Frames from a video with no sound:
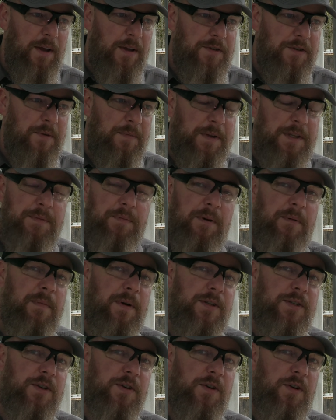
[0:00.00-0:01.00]
So it means pretty
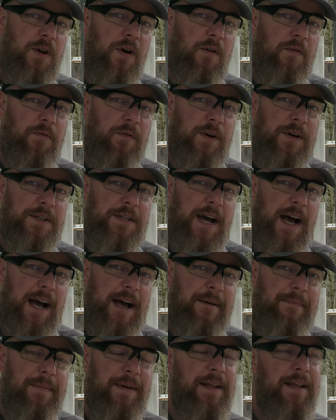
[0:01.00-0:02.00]
much no free
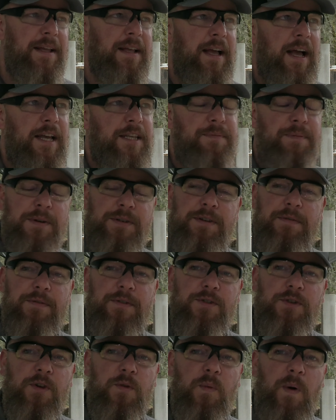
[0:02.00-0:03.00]
time, especially if
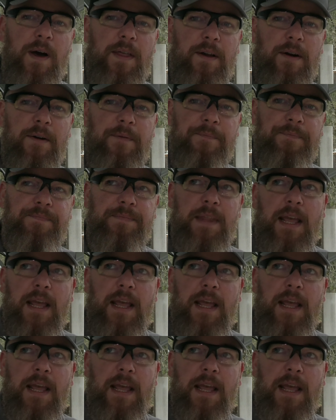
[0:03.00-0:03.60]
there's good weather.